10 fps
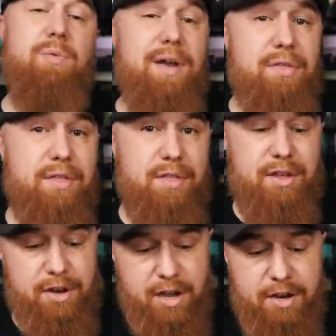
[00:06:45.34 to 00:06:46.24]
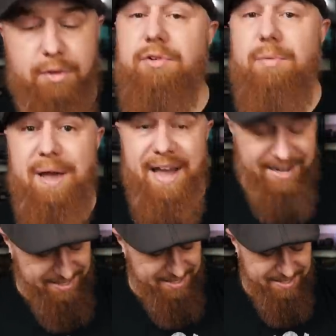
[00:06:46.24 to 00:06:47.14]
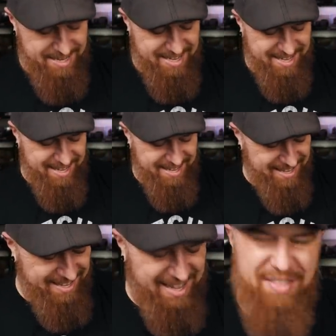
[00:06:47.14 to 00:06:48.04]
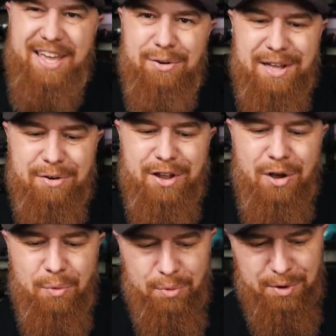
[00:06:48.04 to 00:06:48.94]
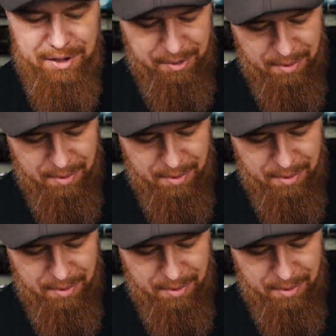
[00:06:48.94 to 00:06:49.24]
with the Nhandu chromatus. I think it'll go really